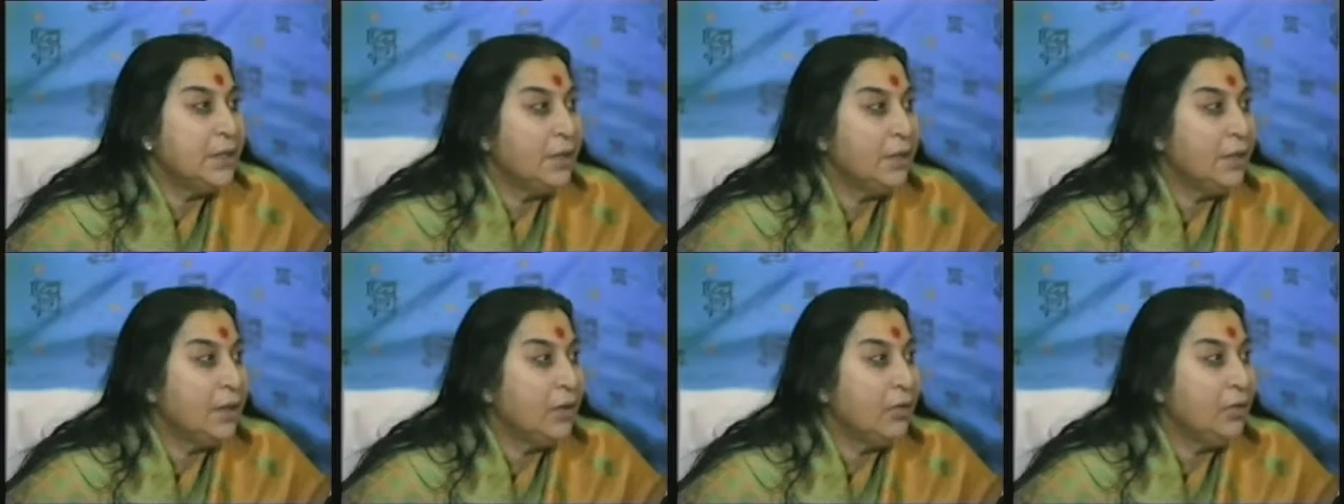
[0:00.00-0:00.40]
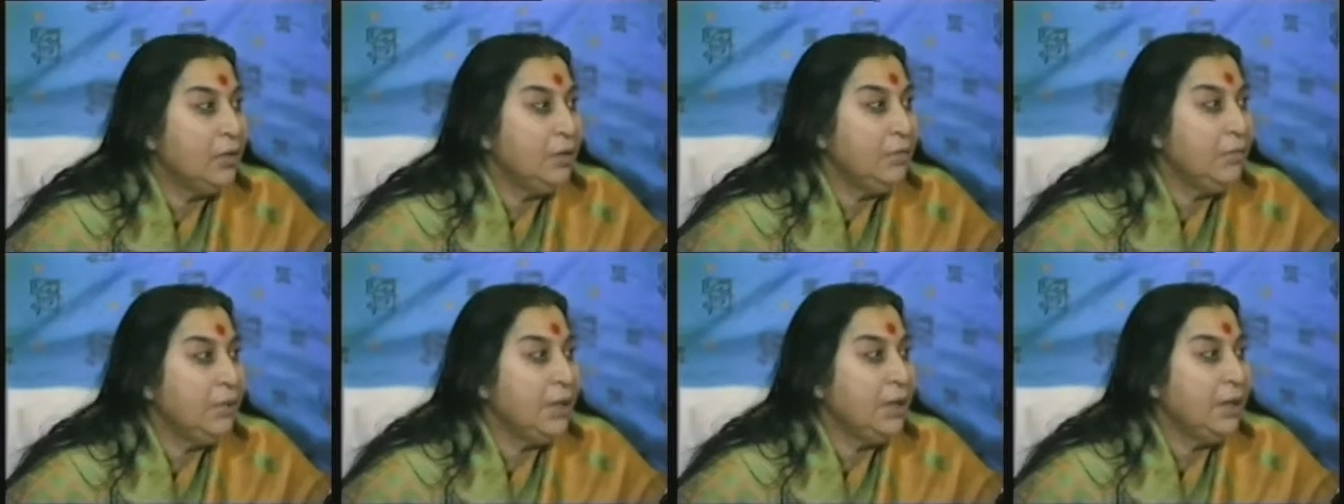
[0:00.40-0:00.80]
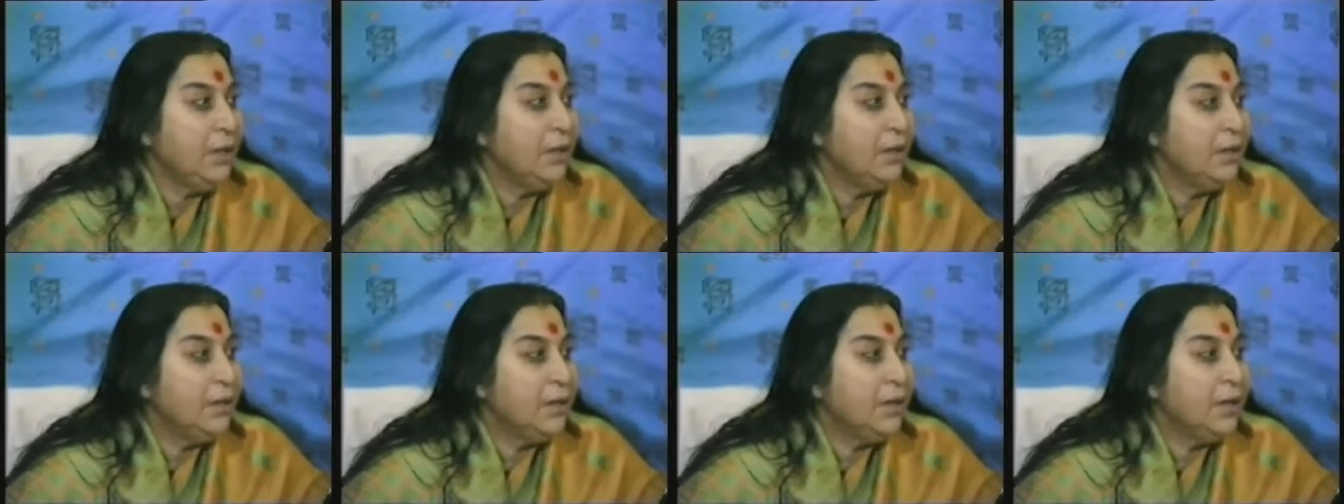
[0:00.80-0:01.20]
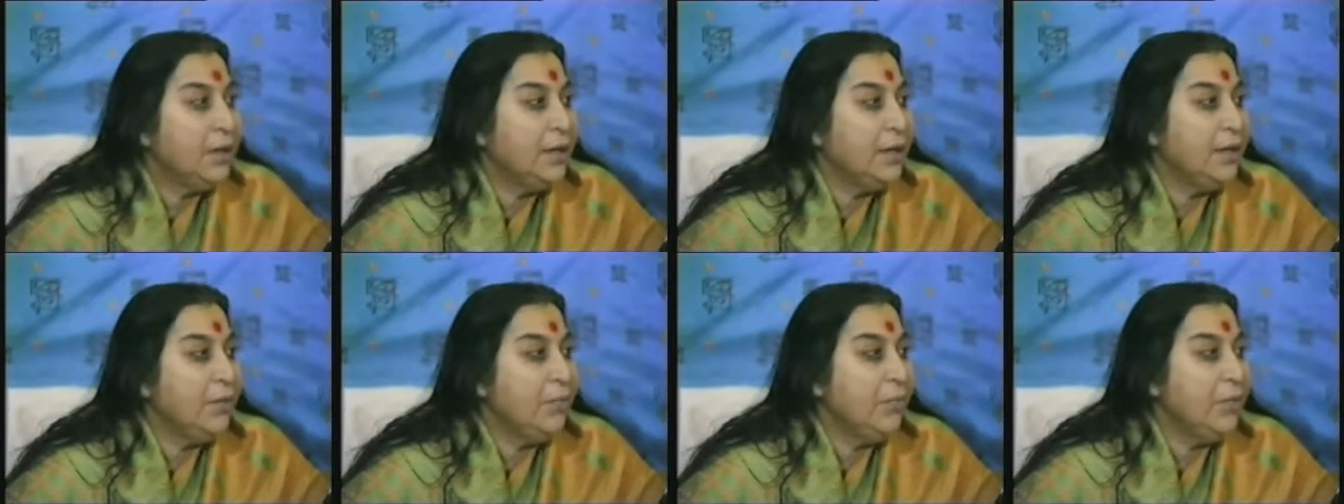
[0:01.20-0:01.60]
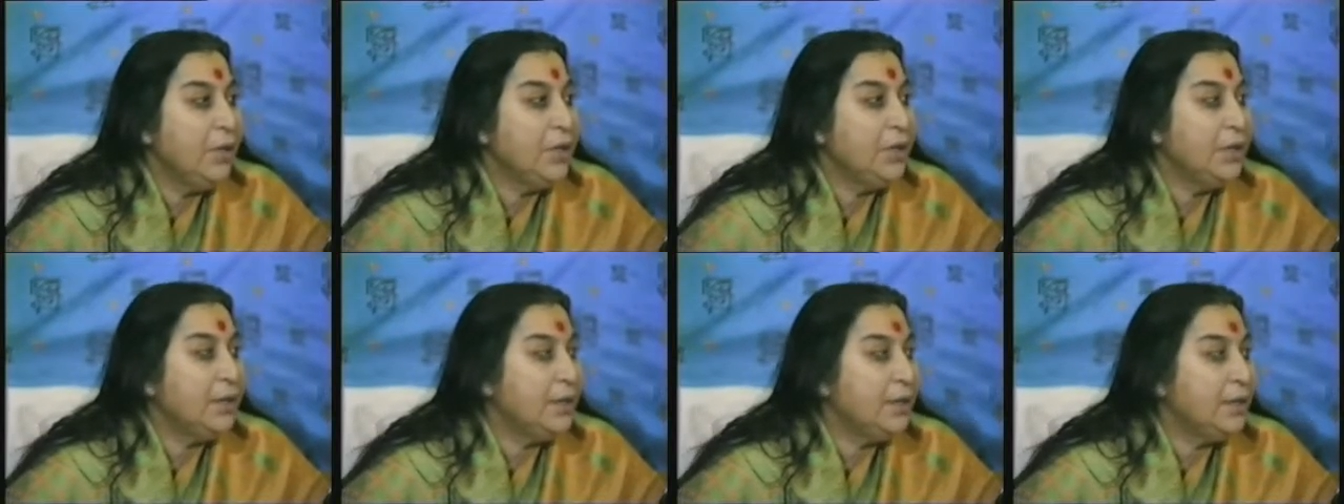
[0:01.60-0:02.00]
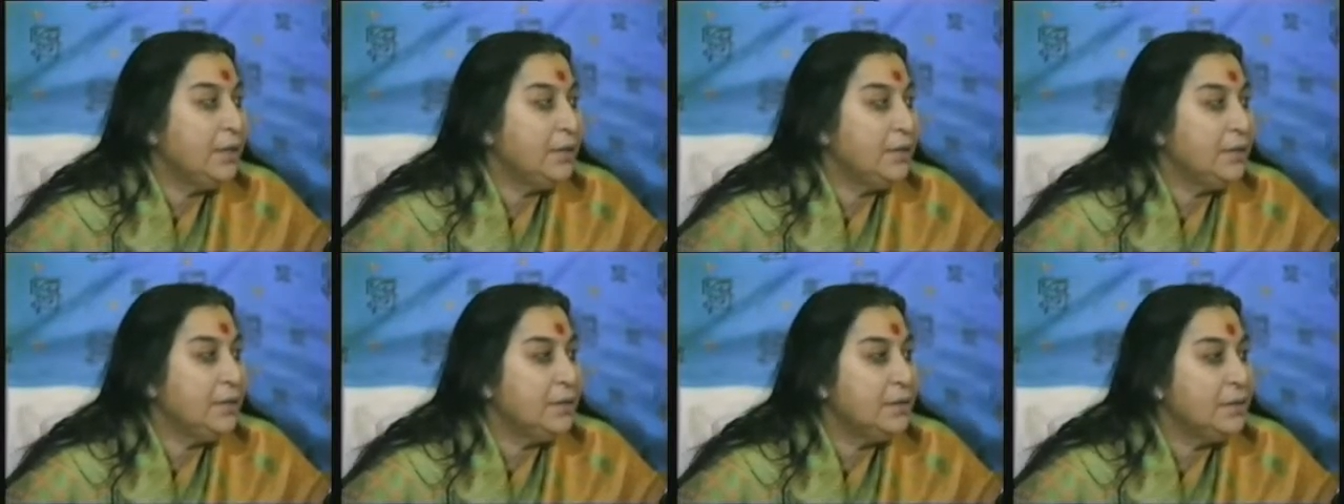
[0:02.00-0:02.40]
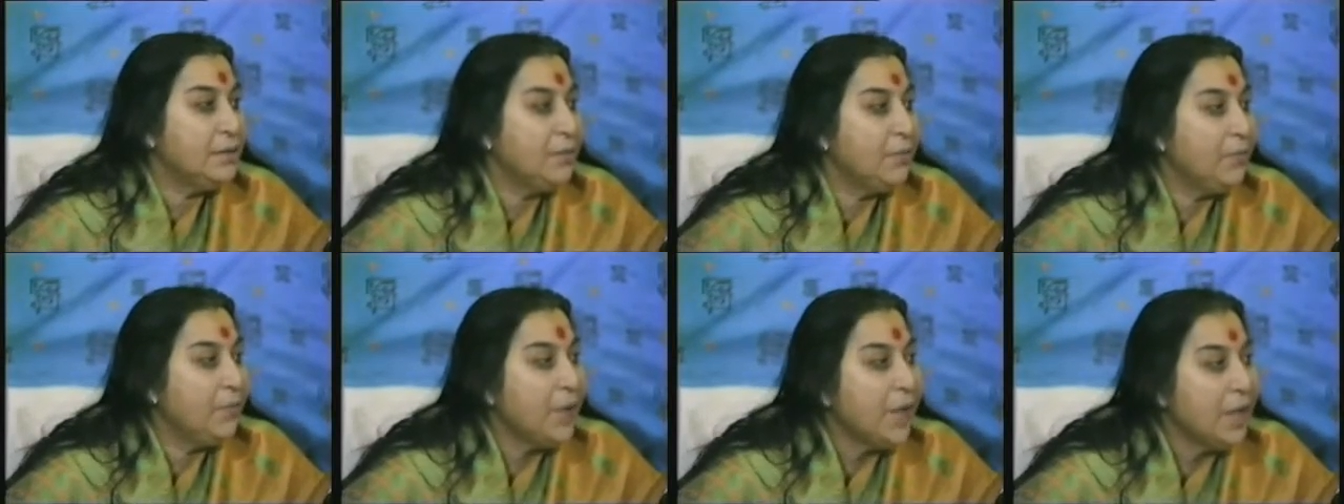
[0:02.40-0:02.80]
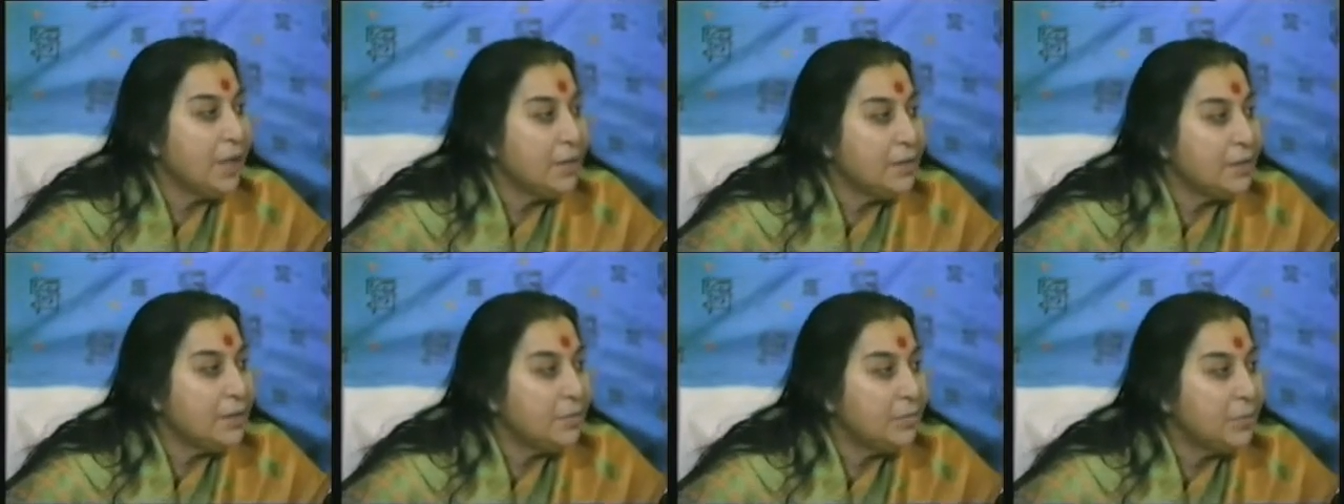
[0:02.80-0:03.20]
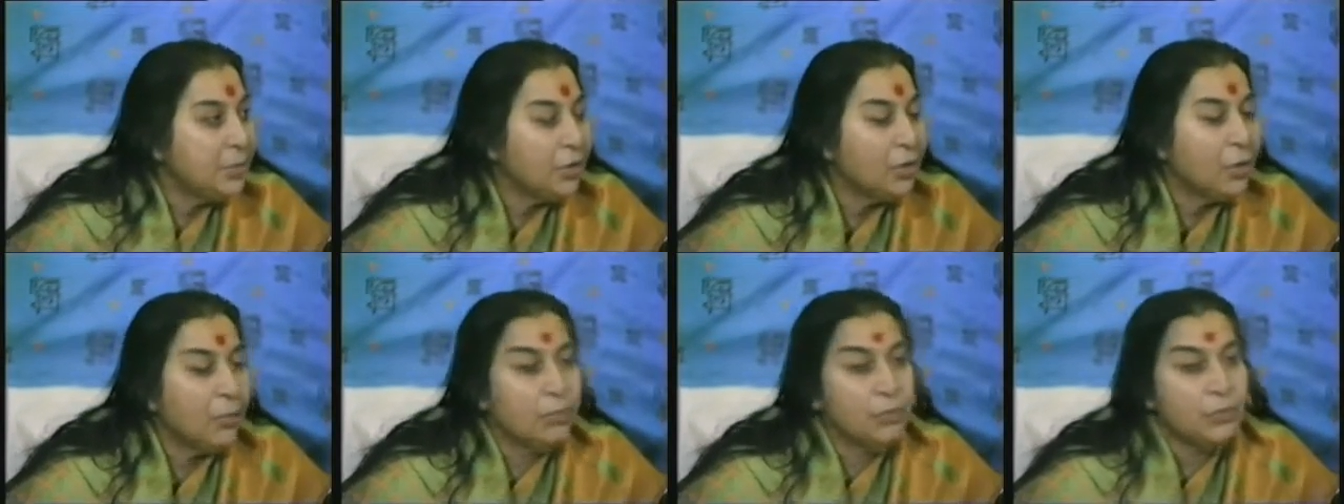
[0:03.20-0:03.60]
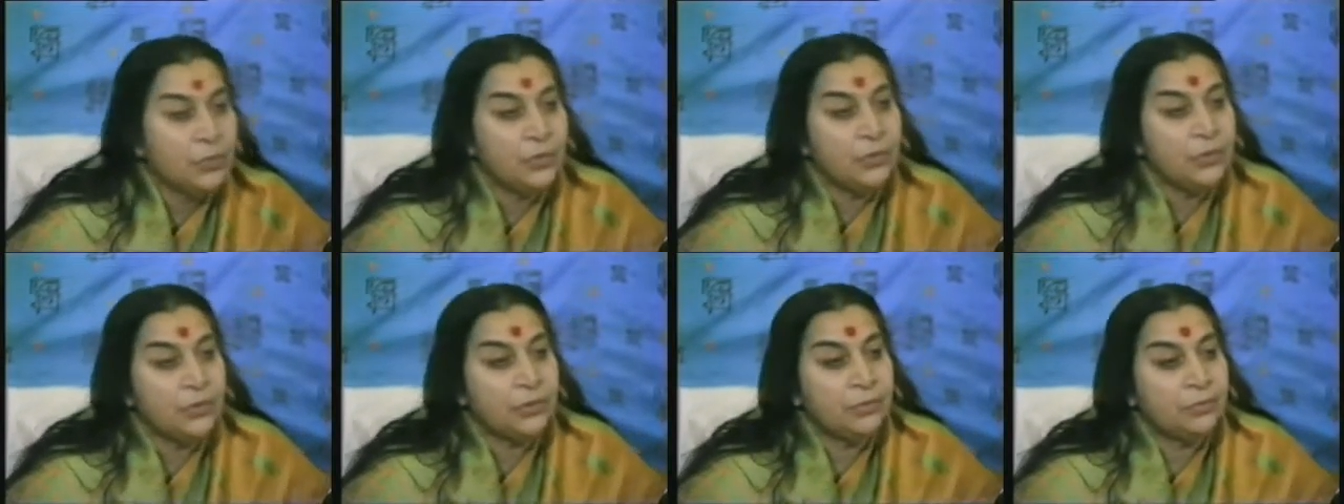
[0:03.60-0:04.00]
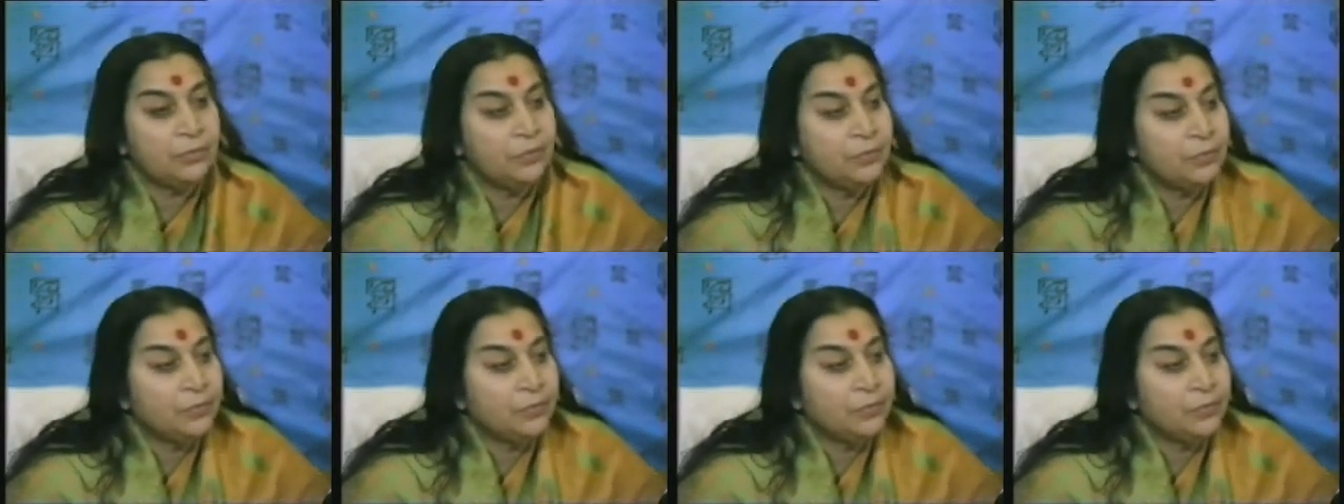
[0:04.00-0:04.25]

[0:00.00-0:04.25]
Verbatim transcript: settle down in me, and immediately. This is a very simple composition.